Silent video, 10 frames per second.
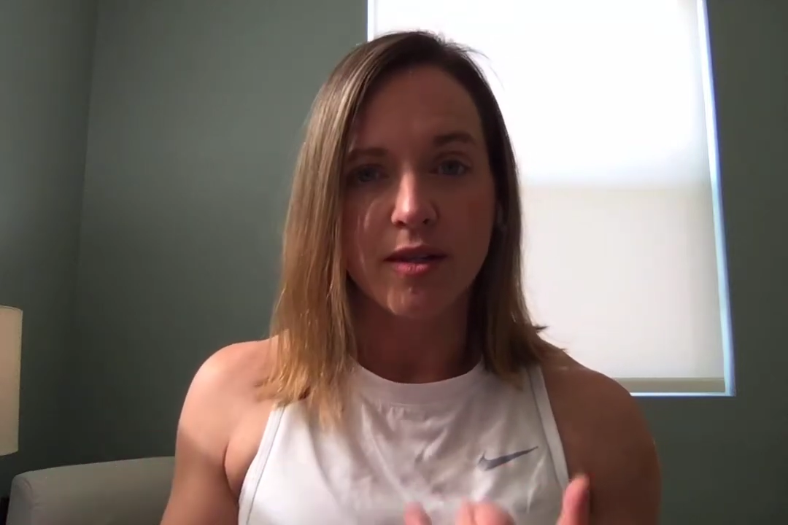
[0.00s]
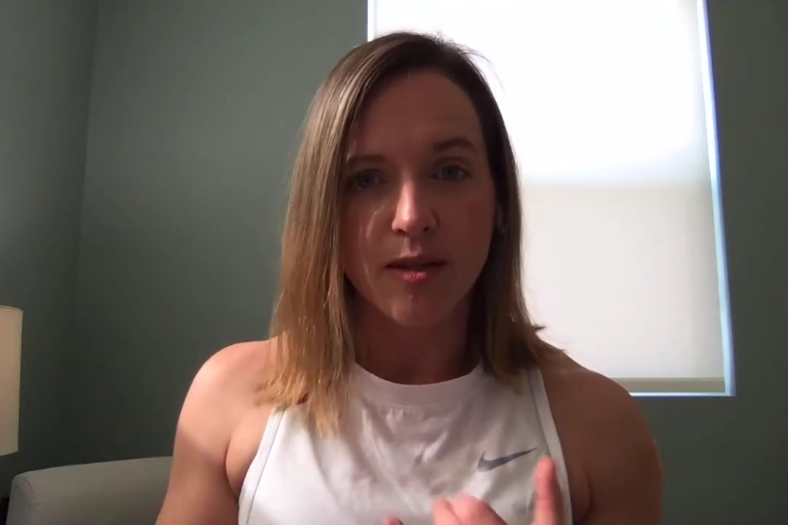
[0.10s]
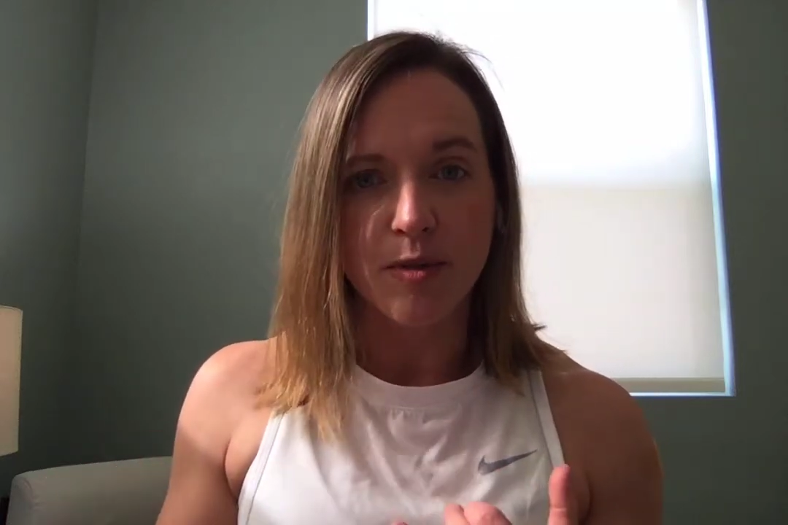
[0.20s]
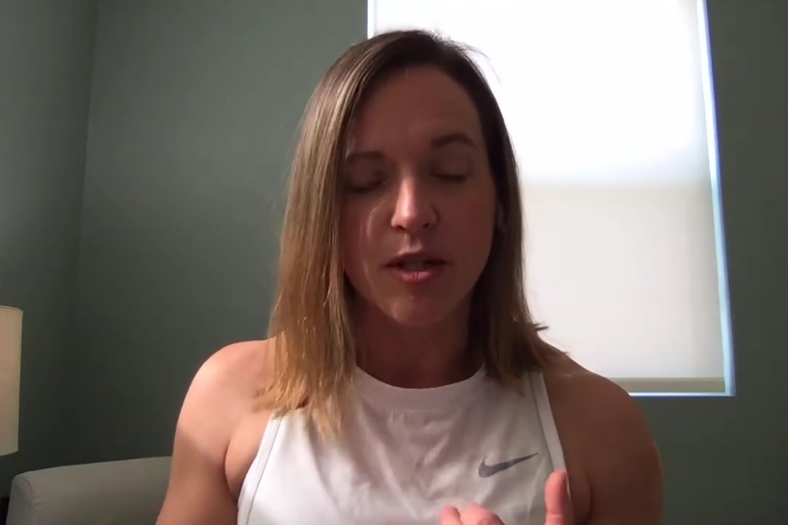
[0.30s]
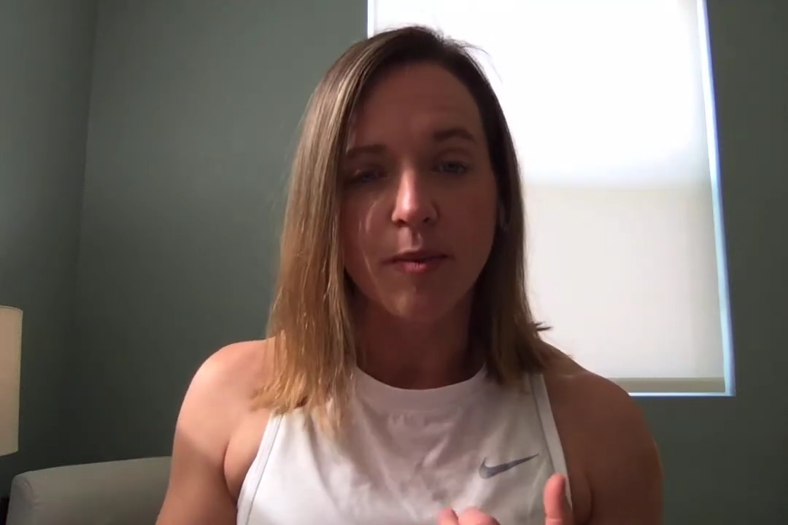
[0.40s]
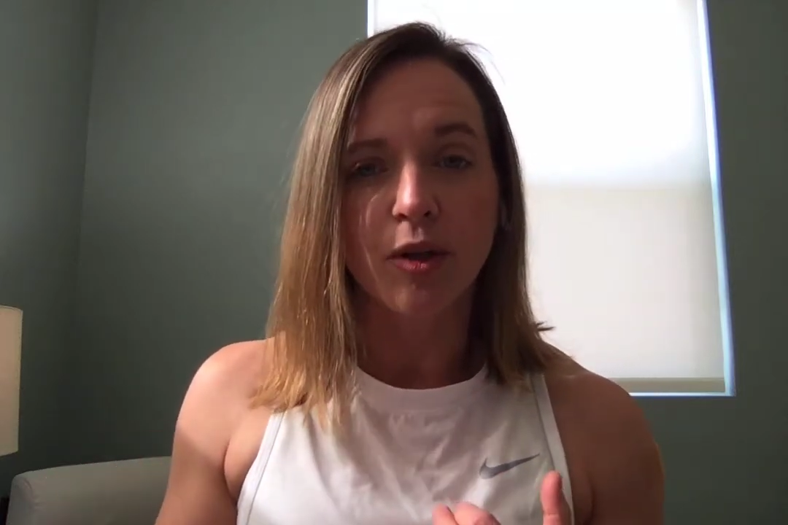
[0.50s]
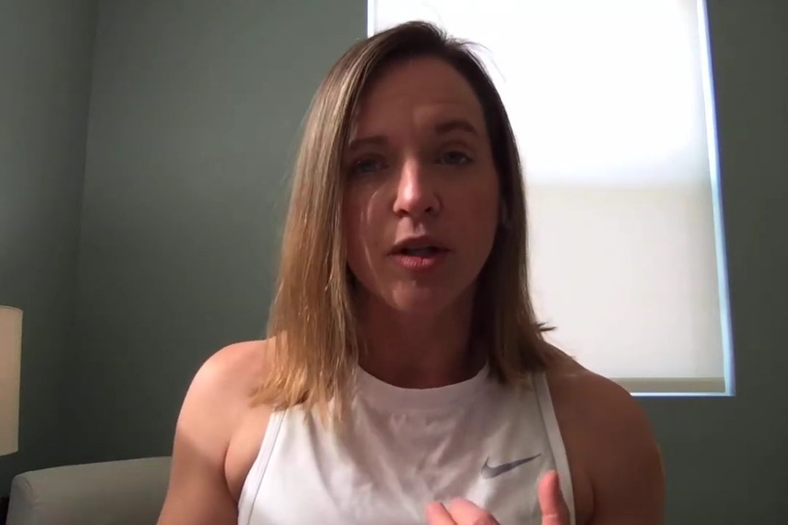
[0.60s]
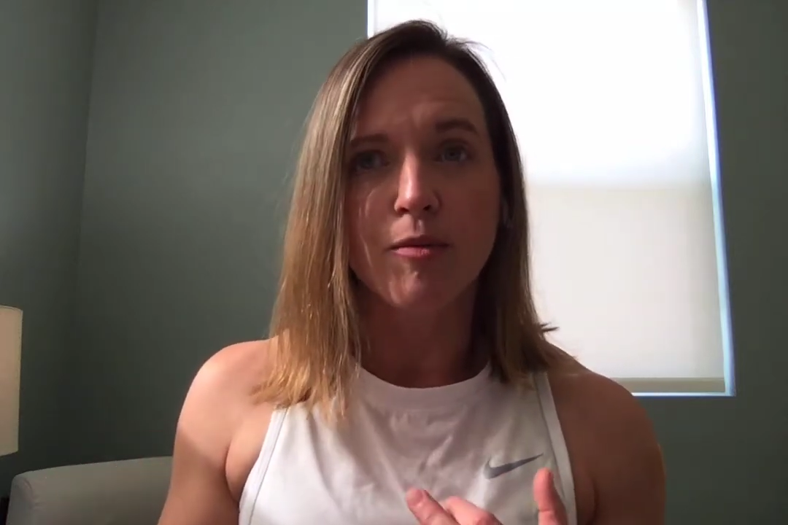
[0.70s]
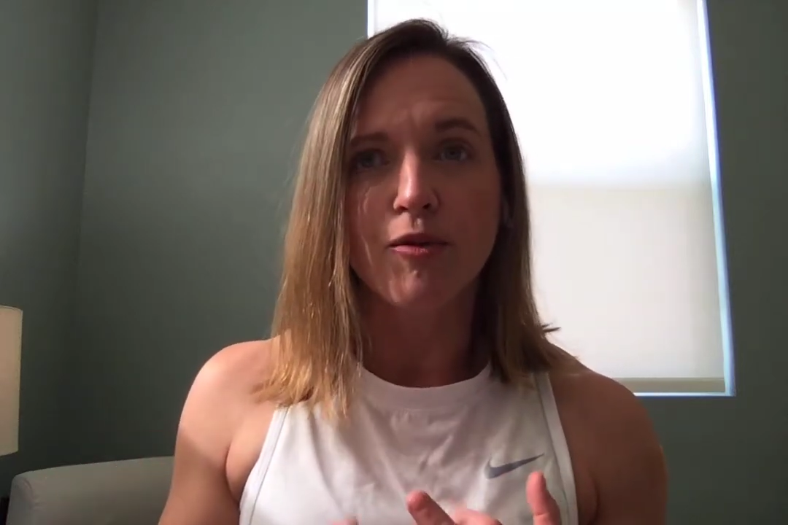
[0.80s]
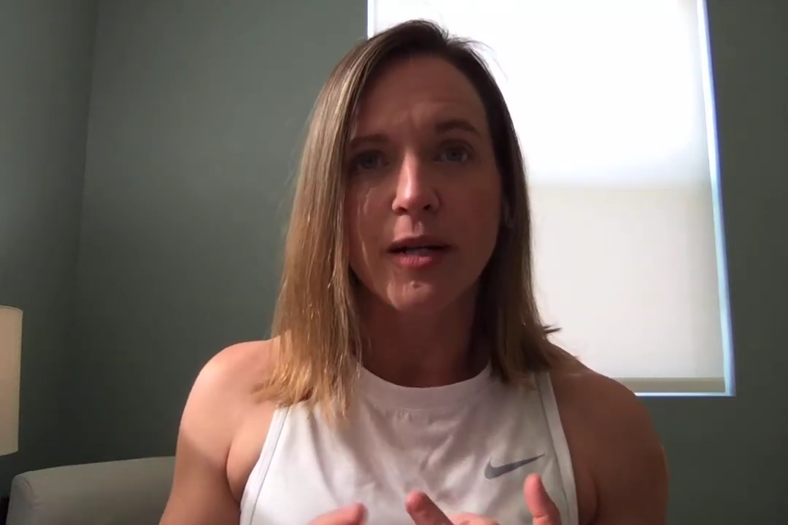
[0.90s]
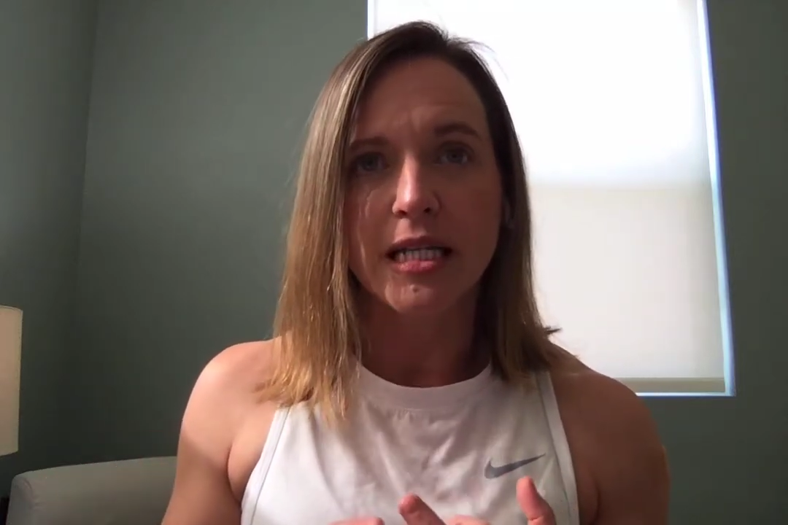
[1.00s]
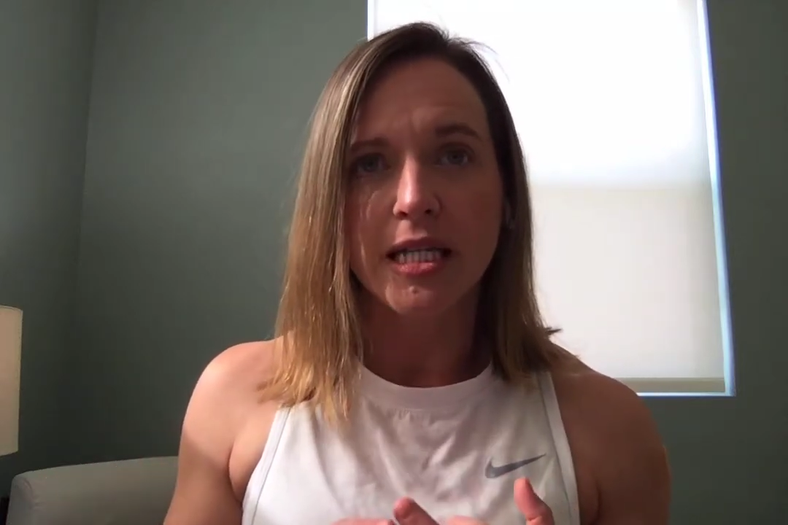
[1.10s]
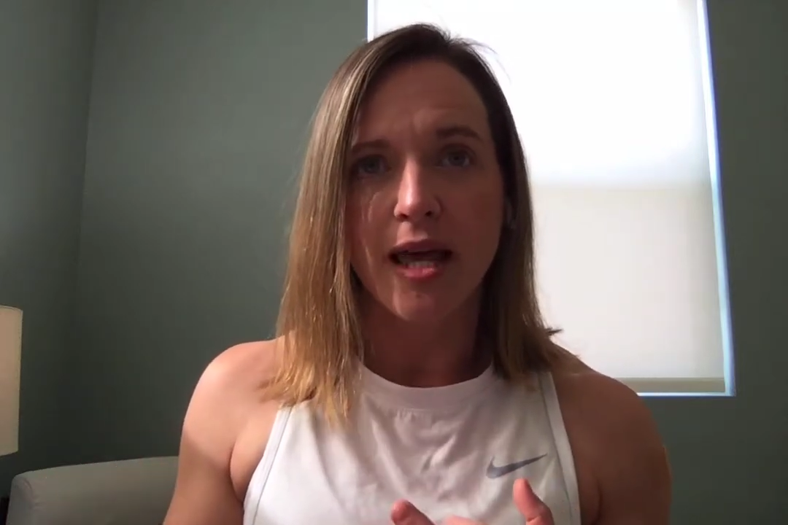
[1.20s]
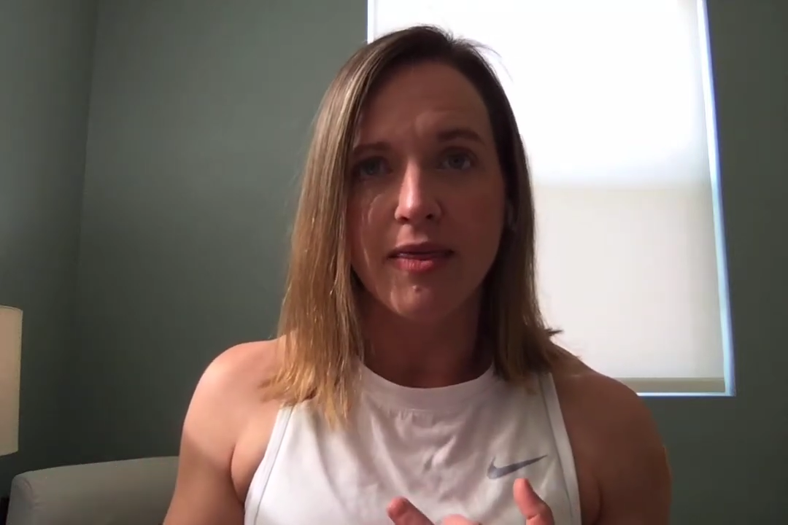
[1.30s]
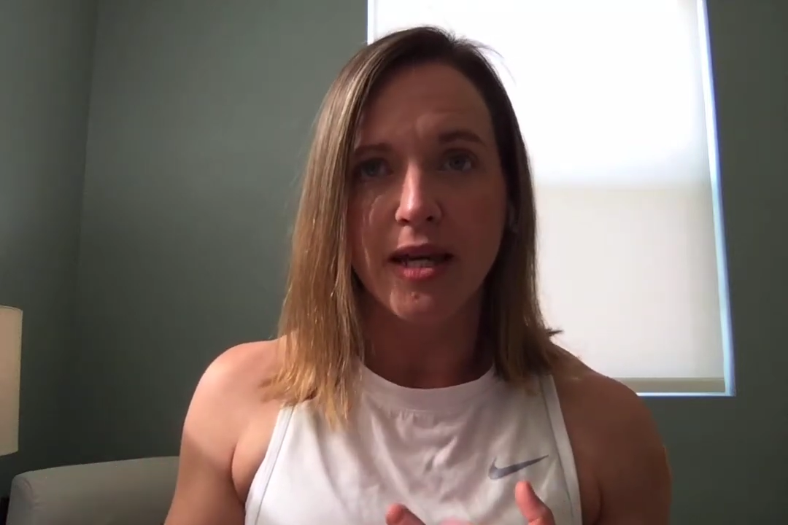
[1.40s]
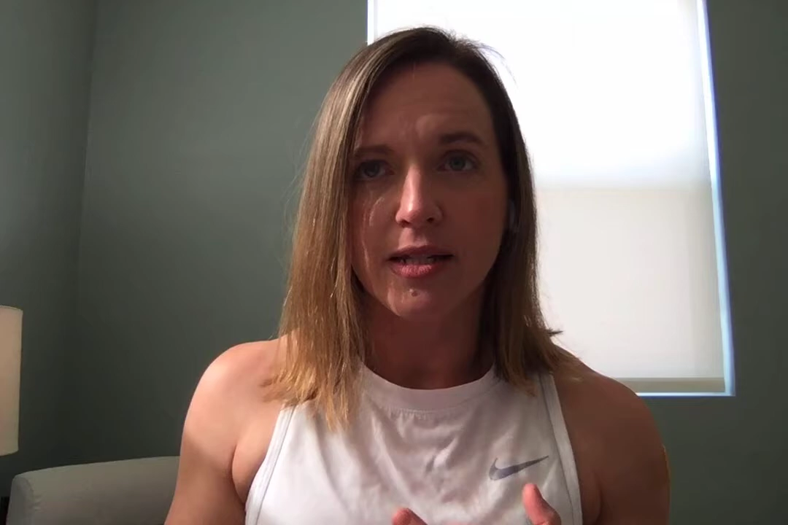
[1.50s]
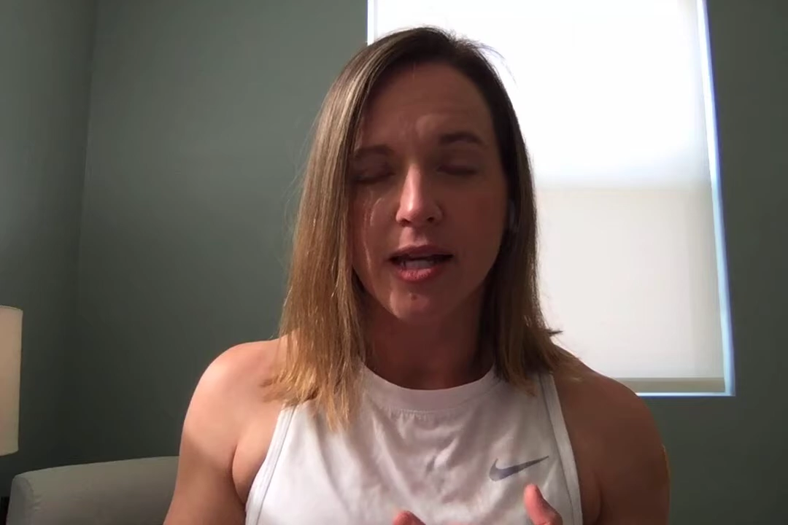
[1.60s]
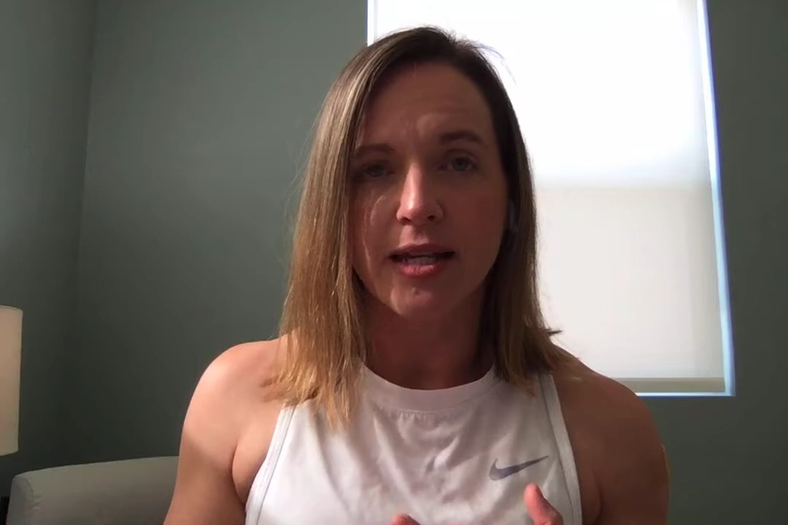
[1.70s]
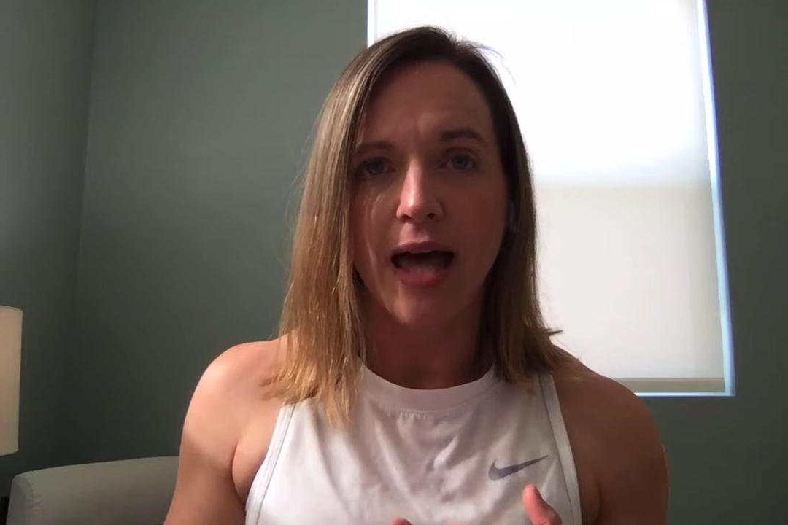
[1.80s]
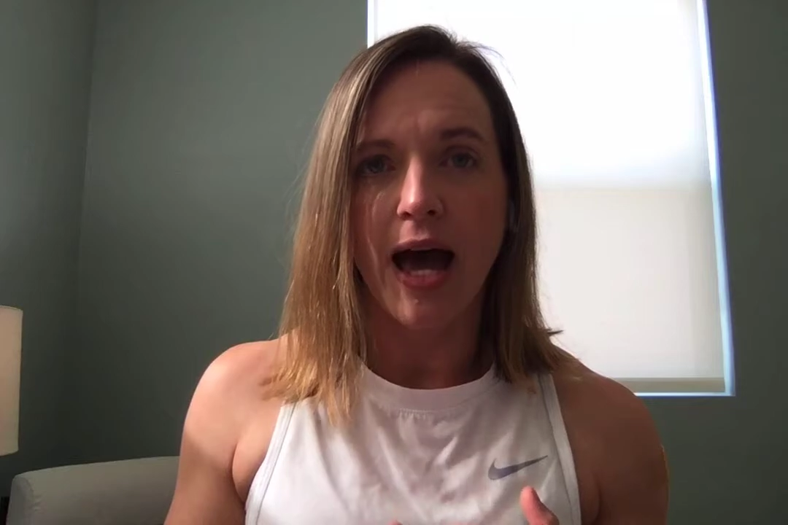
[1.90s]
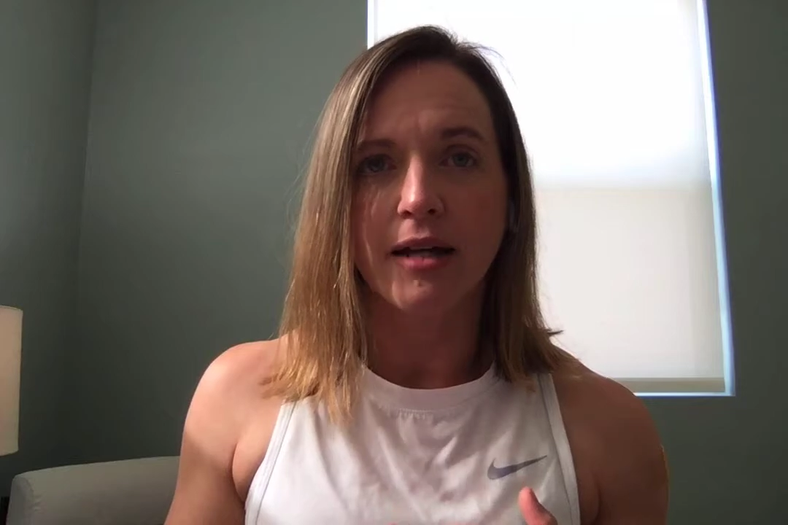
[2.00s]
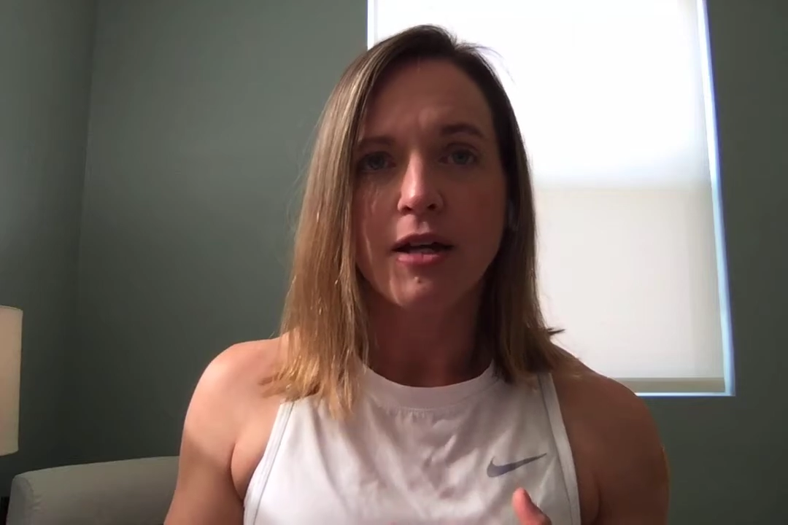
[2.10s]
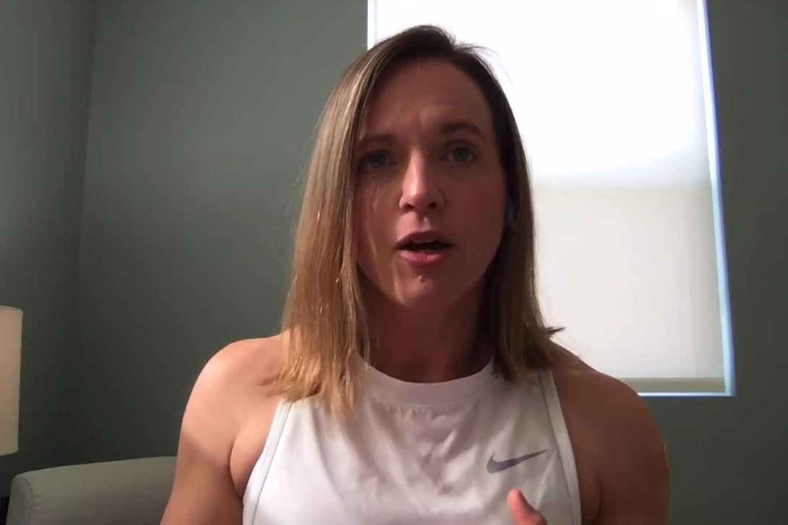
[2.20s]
some stability movements and things like that.